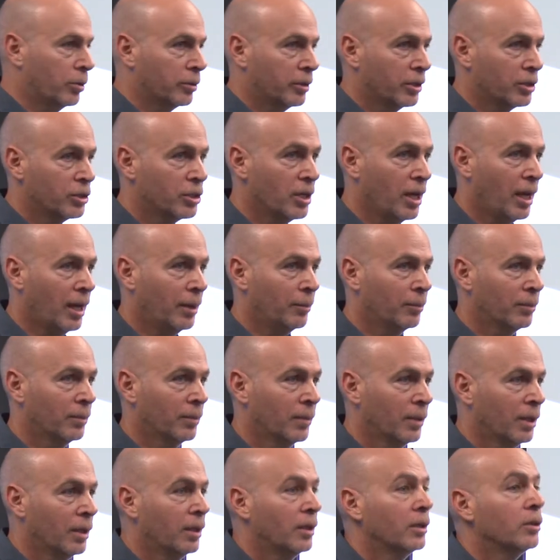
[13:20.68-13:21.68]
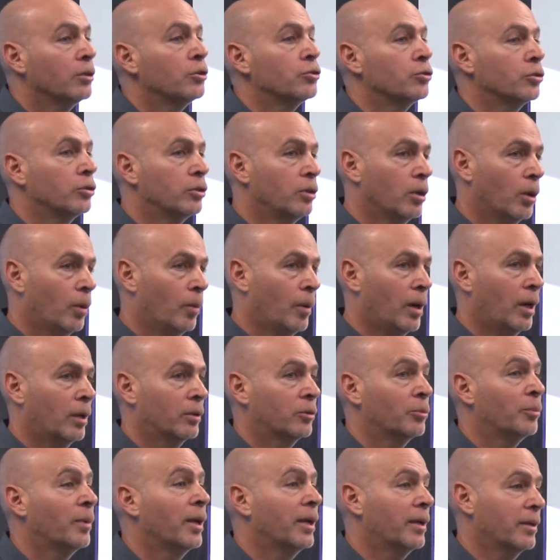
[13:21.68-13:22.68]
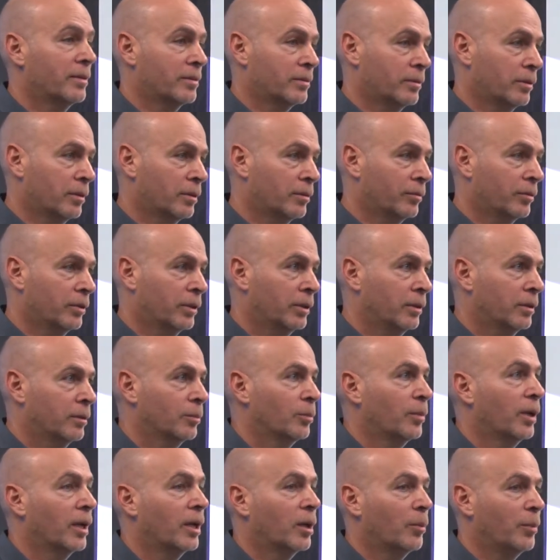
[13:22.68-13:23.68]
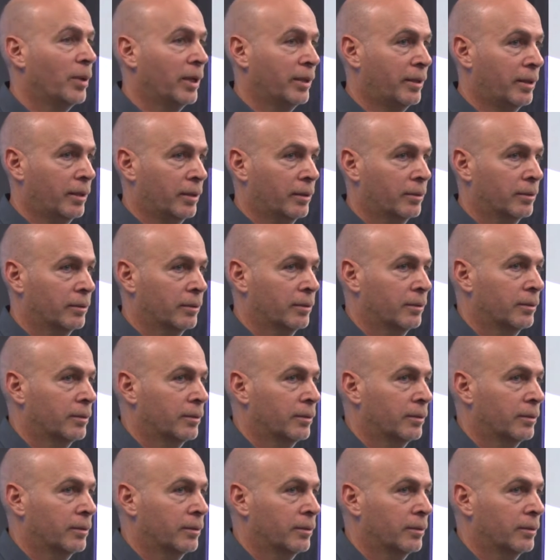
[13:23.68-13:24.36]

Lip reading: or the jam, you should go out, make a survey, make a beta,